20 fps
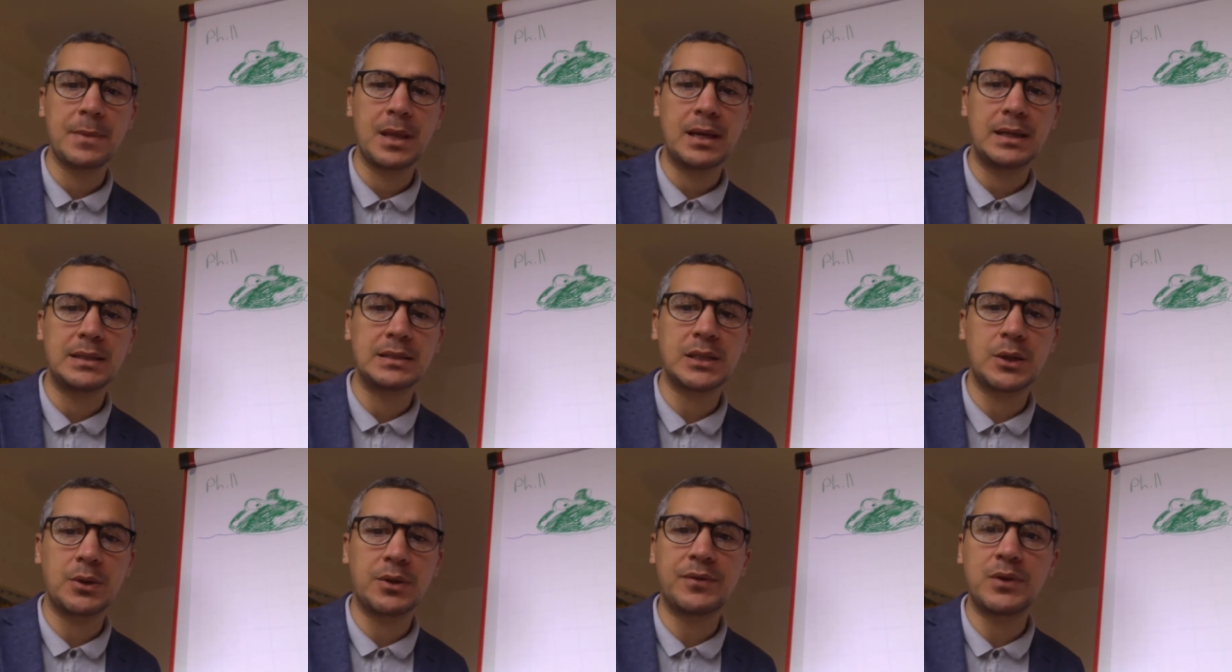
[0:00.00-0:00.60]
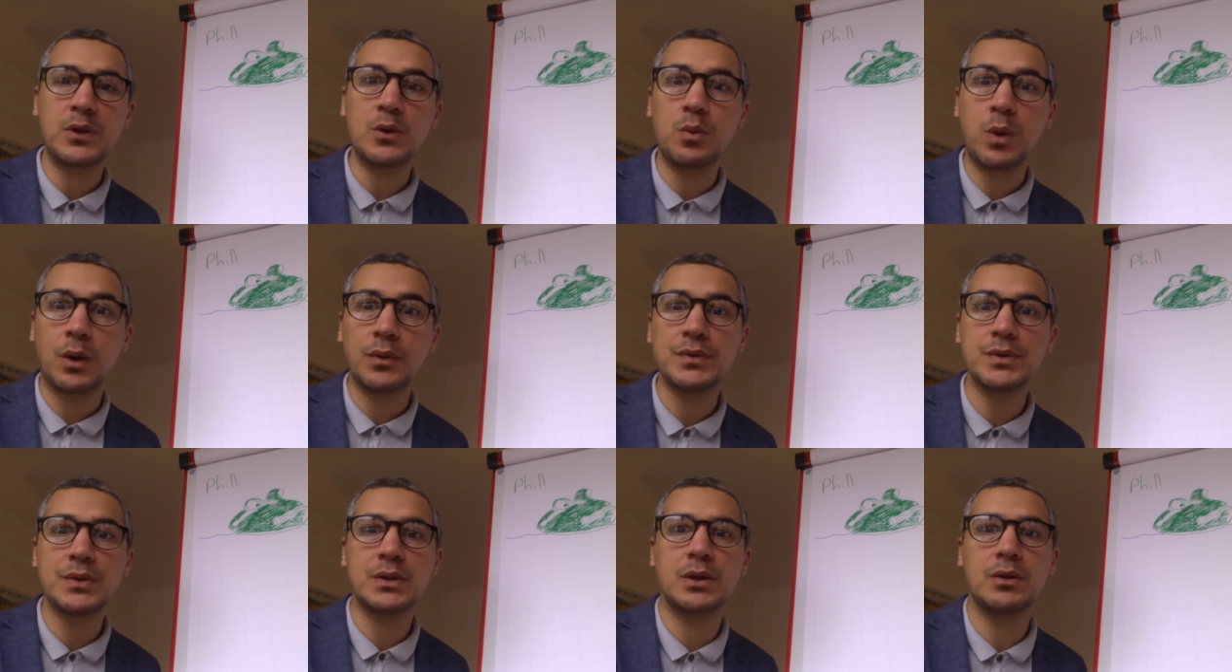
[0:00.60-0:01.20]
And so if you want
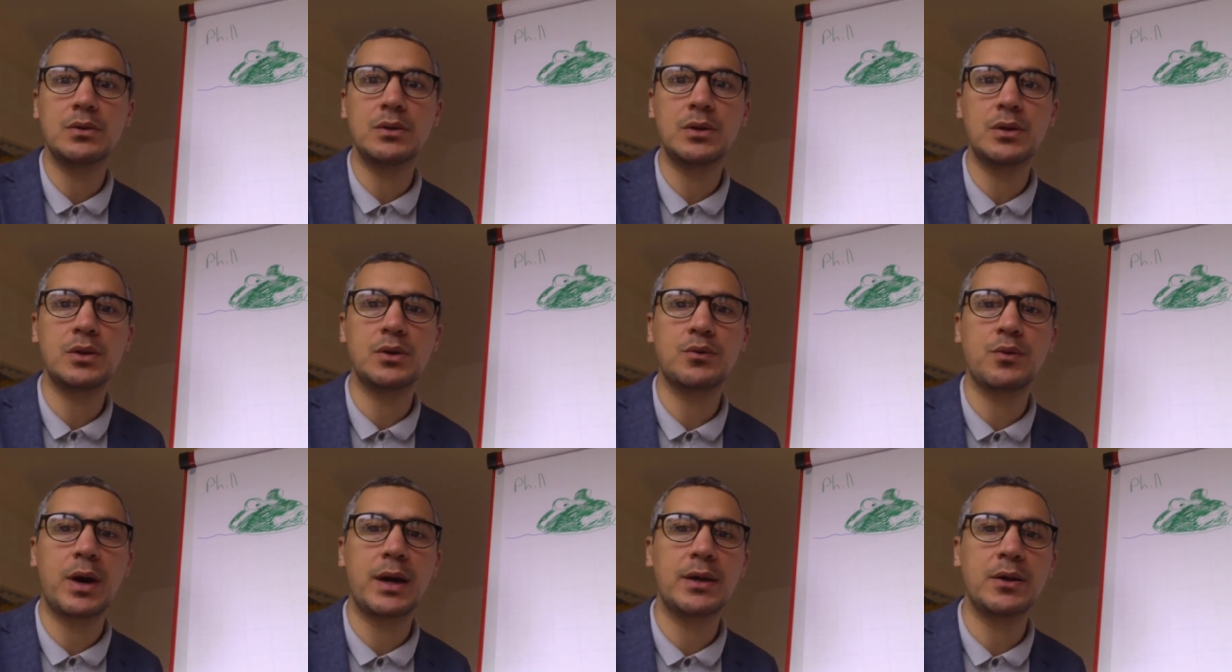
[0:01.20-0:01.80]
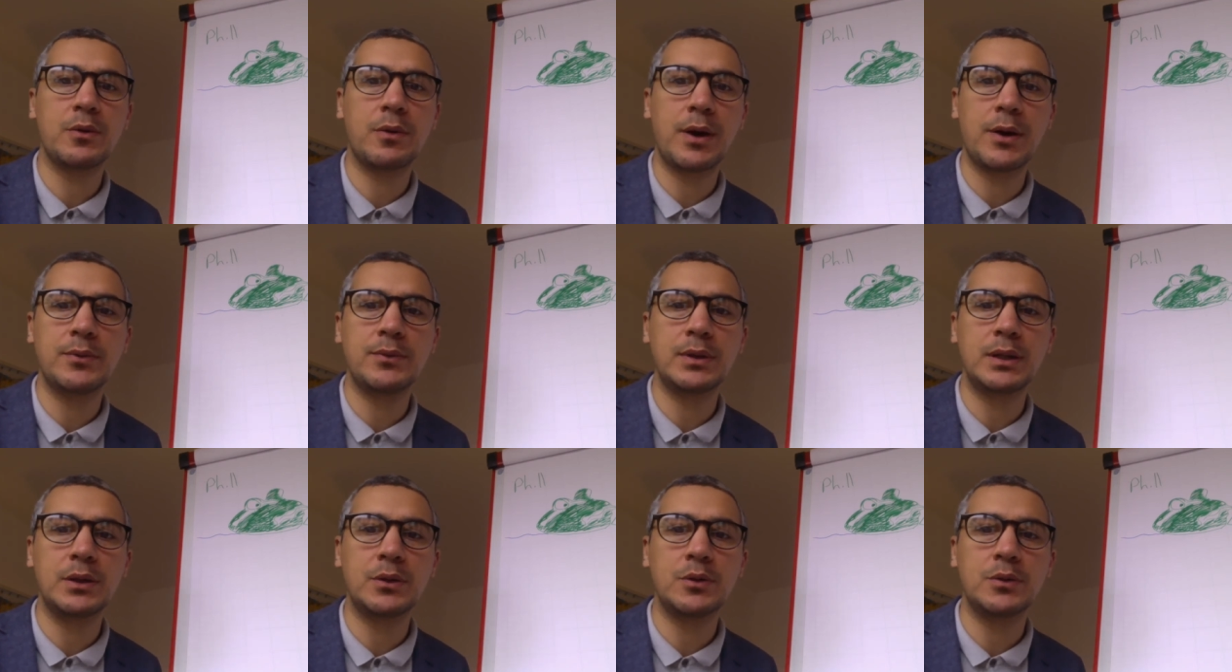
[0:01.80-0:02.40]
to, you could write your
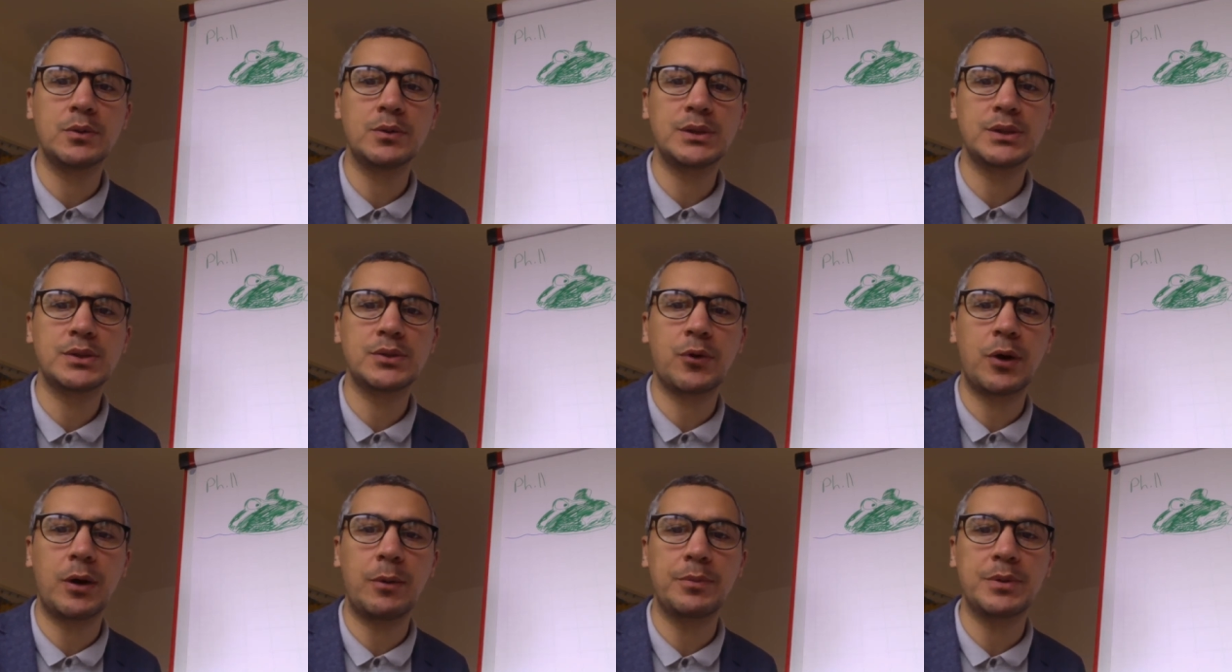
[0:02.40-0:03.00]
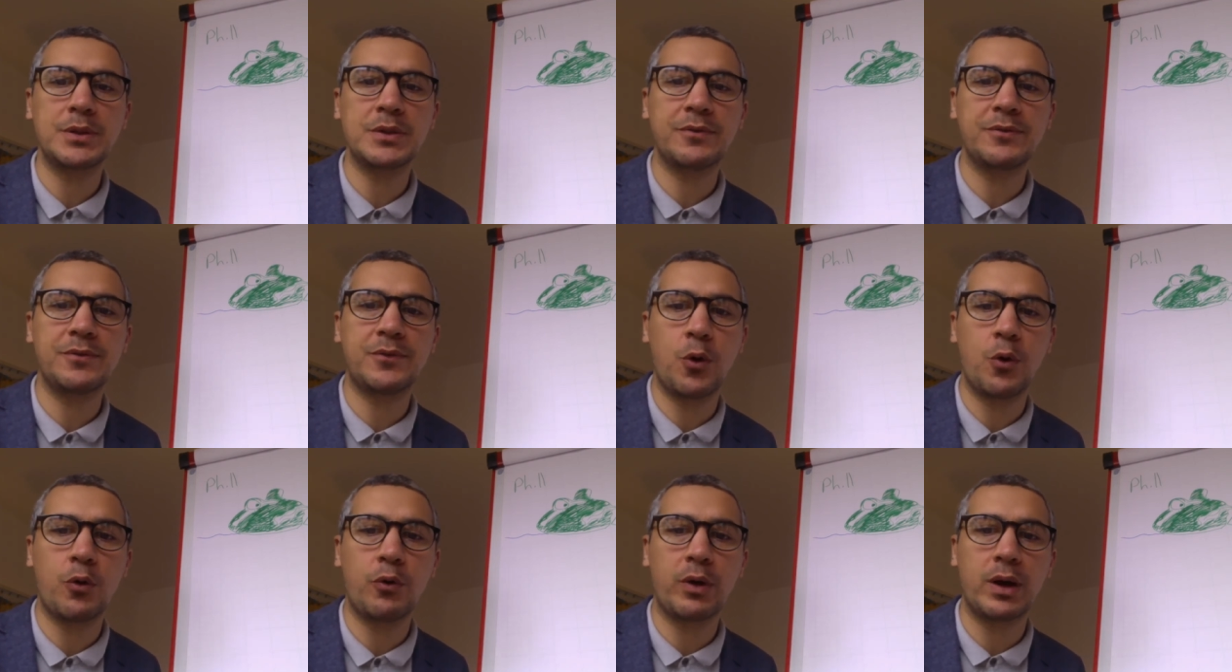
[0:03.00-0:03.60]
own little script
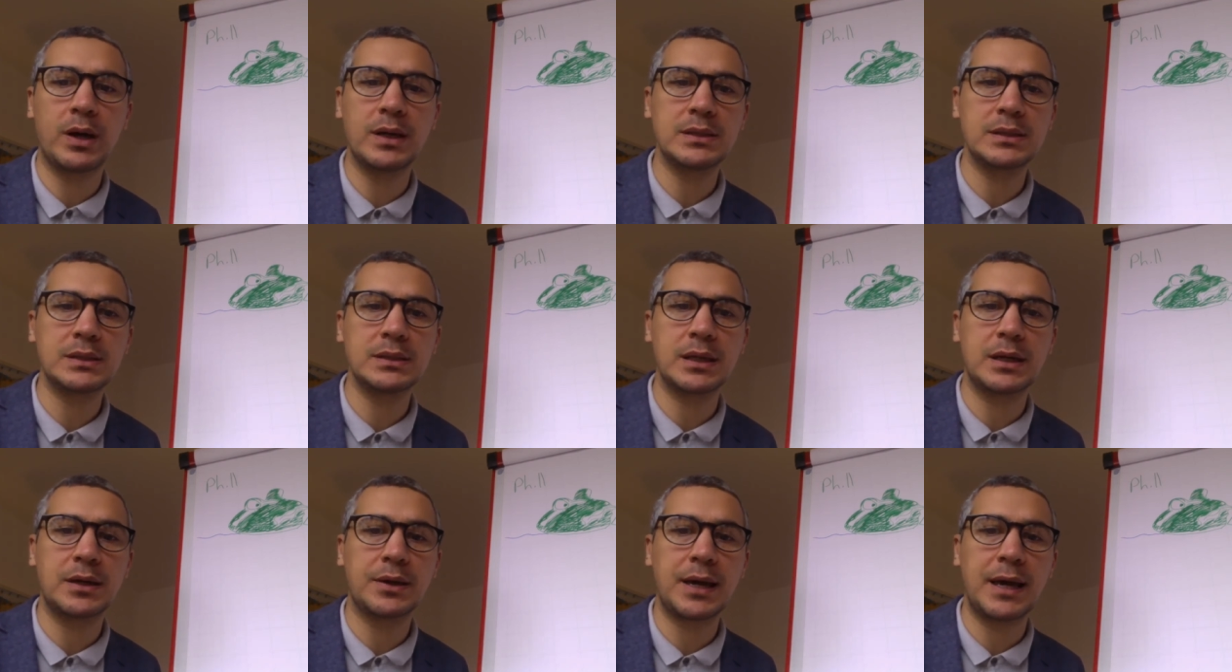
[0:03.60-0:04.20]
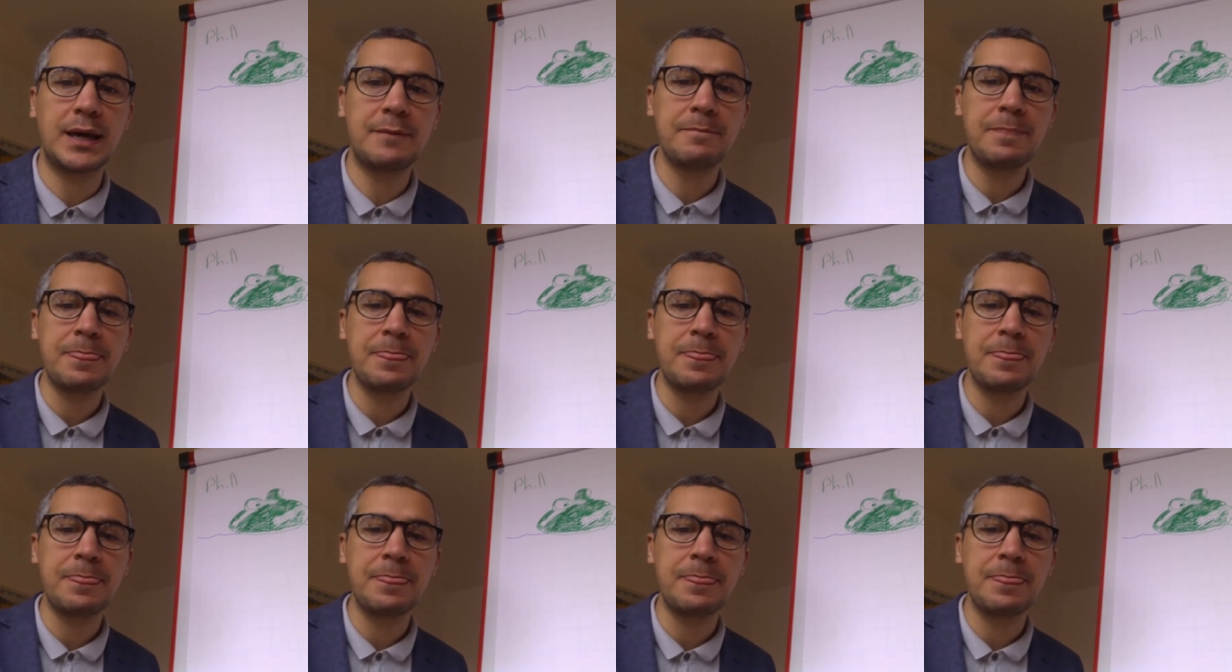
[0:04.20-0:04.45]
for it, okay?